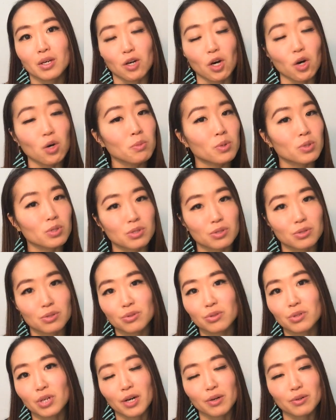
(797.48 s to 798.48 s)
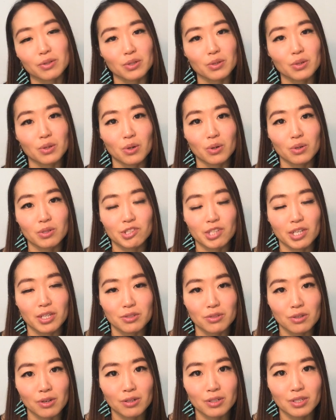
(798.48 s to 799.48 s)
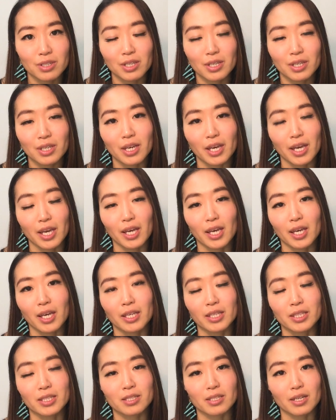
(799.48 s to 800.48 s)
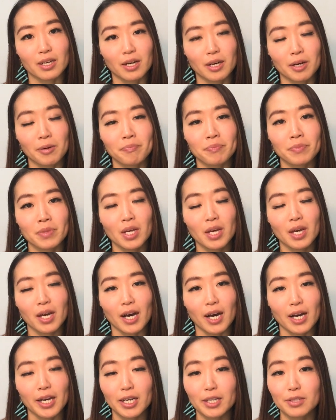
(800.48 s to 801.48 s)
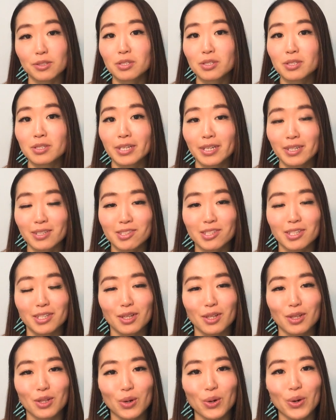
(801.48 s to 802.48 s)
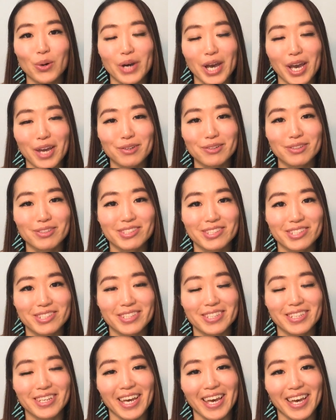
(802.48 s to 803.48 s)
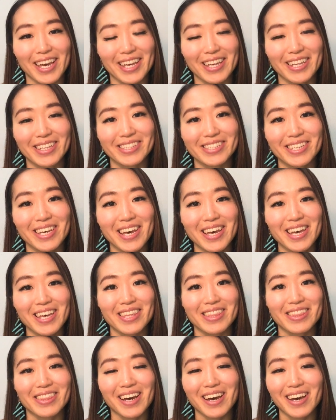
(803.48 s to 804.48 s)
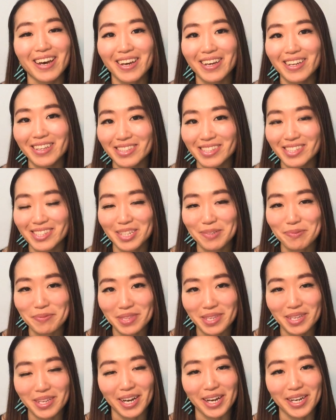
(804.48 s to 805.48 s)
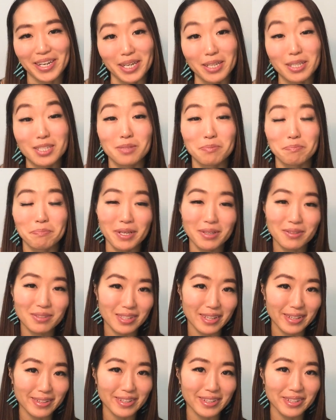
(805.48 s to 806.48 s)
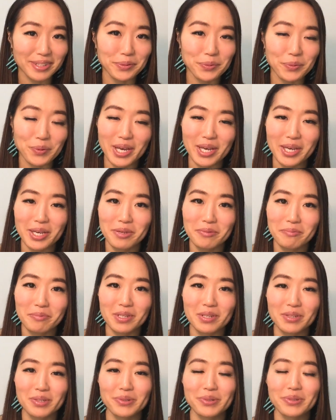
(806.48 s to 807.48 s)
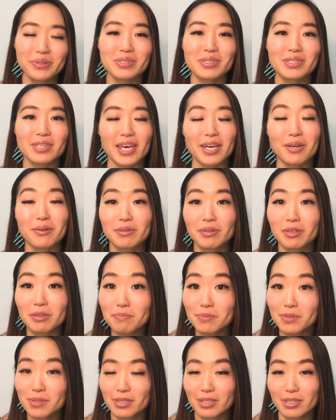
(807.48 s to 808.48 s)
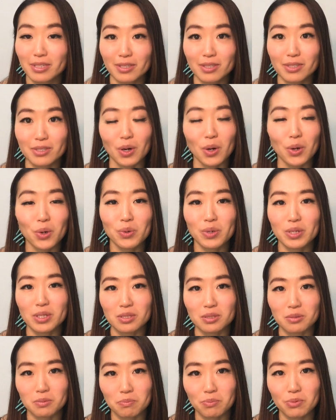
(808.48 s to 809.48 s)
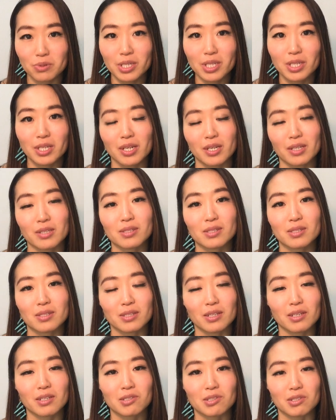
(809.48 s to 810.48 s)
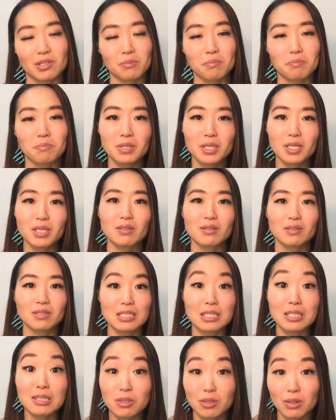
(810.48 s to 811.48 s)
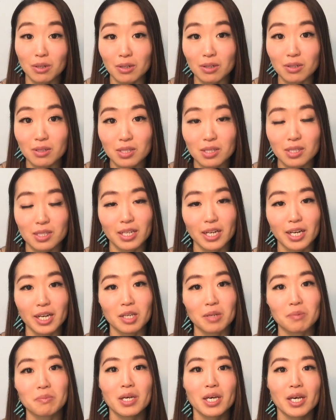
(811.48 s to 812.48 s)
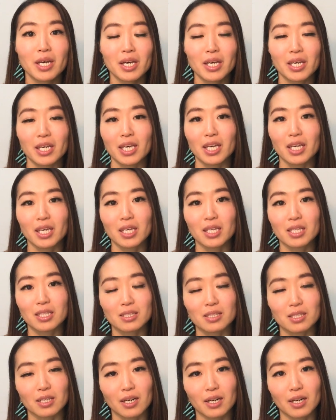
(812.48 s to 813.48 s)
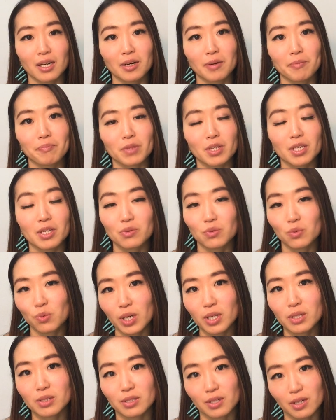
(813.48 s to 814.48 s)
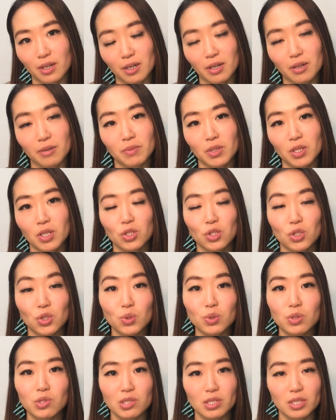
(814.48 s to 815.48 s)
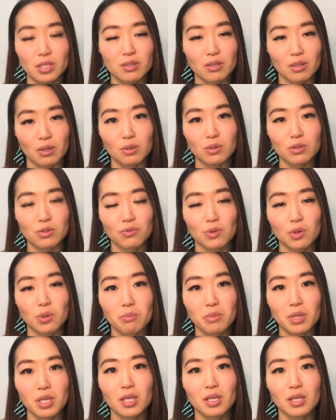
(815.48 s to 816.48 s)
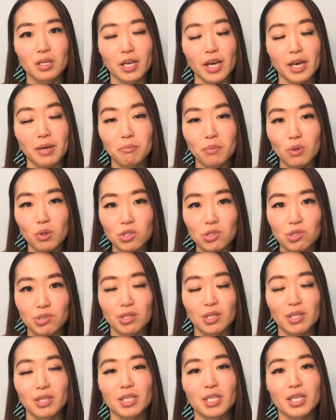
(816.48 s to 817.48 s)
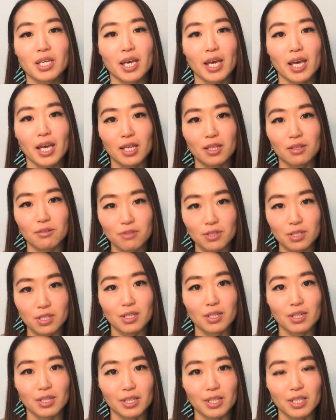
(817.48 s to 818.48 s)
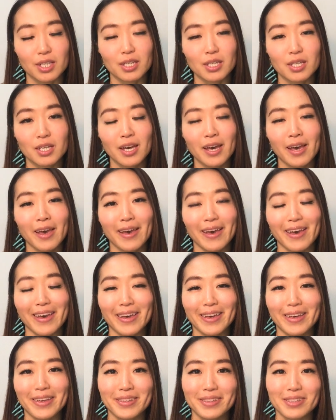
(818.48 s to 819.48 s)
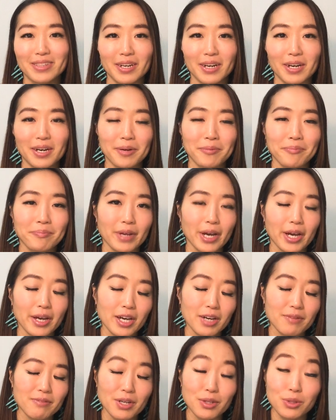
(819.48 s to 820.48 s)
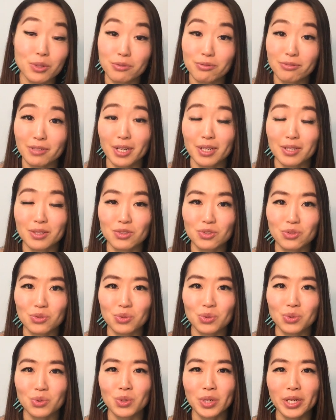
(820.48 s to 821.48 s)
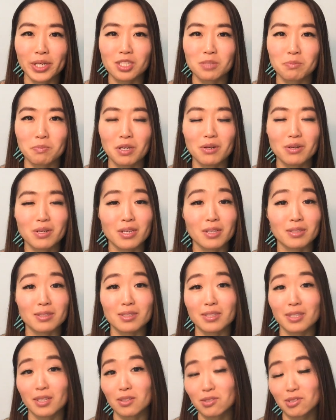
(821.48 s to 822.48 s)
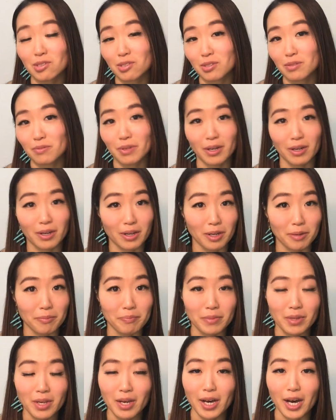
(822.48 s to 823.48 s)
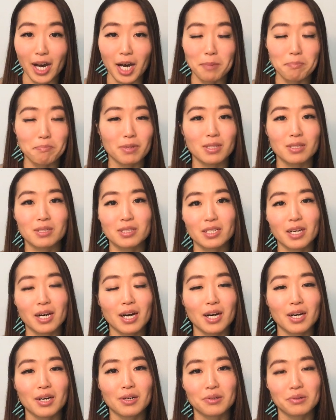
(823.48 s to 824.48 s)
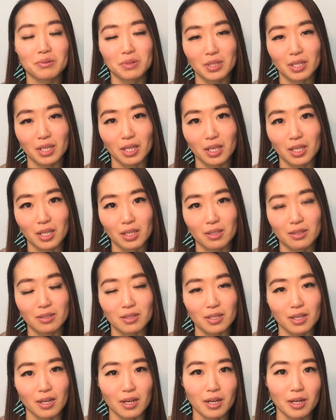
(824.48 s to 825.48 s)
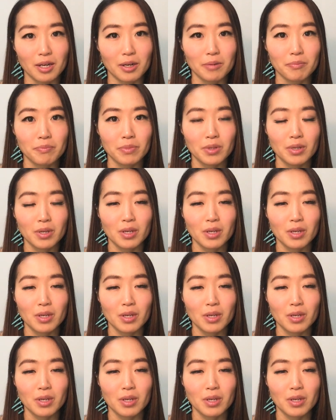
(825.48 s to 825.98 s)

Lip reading: almost throughout the whole January, and I had such a low energy, and that's something I expected in a way, because eclipses always bring us such a big detox time. And it was a huge detox for me emotionally and physically. And I have other friends who experience such up and down and